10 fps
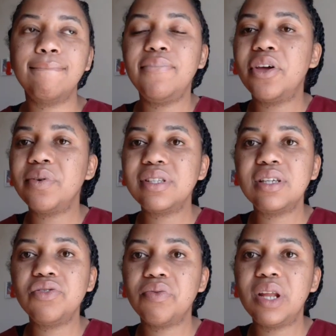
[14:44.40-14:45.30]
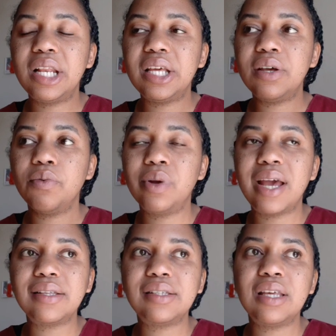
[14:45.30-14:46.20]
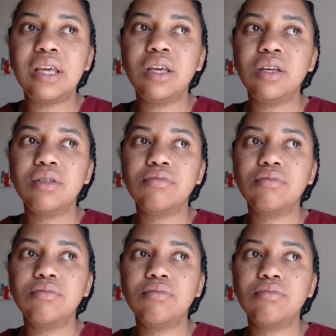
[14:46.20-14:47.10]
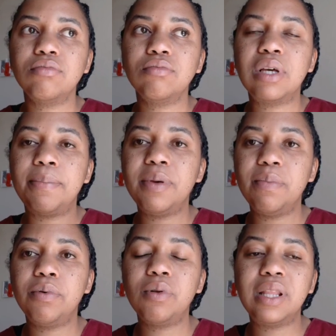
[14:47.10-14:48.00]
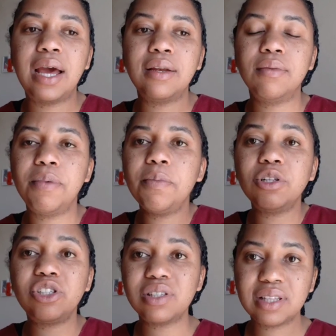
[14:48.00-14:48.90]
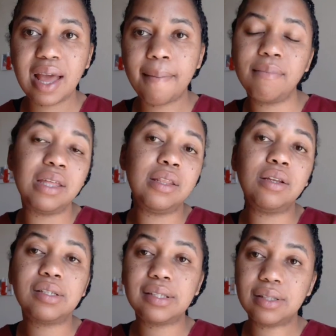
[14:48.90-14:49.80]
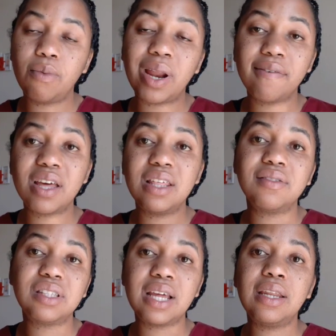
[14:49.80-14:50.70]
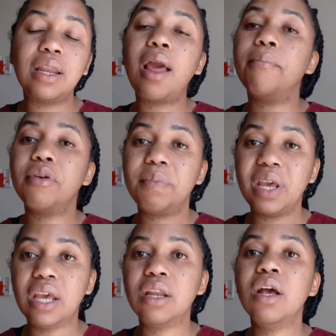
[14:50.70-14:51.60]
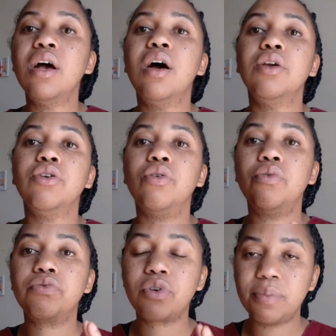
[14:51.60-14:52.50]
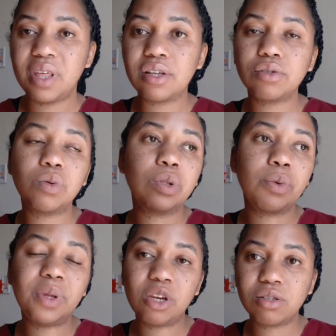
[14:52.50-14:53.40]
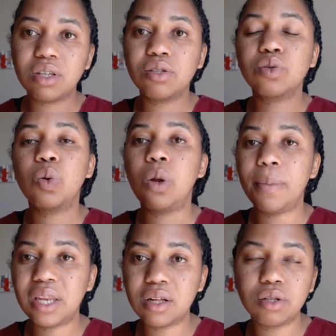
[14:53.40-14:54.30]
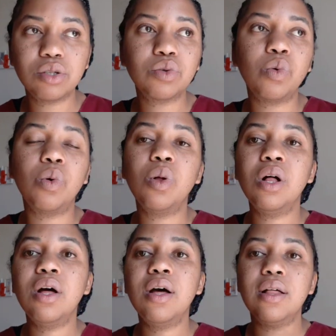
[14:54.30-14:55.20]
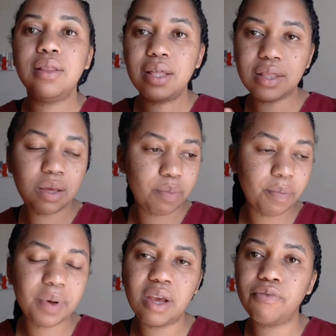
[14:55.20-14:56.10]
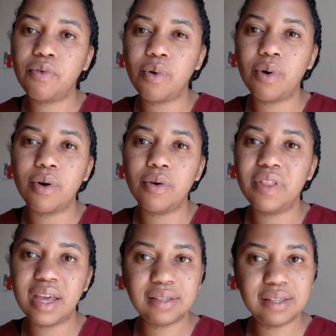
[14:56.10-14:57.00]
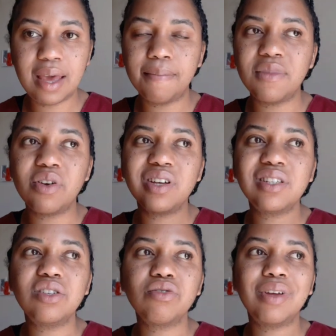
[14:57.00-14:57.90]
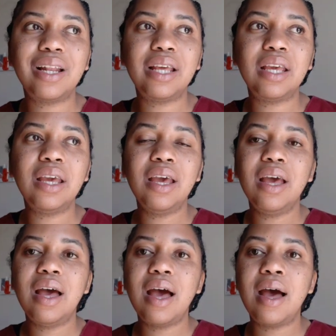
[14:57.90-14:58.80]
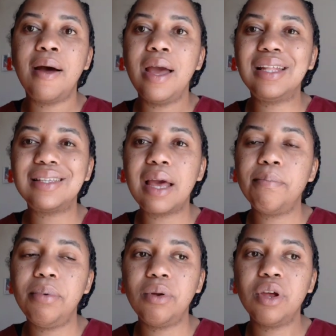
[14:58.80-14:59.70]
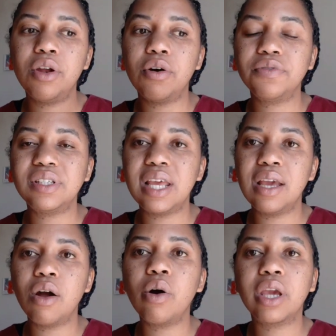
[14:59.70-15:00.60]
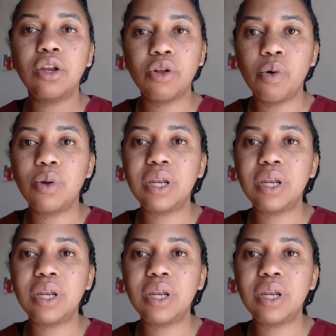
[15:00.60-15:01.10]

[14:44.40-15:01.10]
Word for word: there isn't really what i say the people that people just come and then whatever they studied and prepared, you know, from their school could be nursing school or medical school, then they prepare for the exam. There isn't really uh, a time period of saying, okay, no,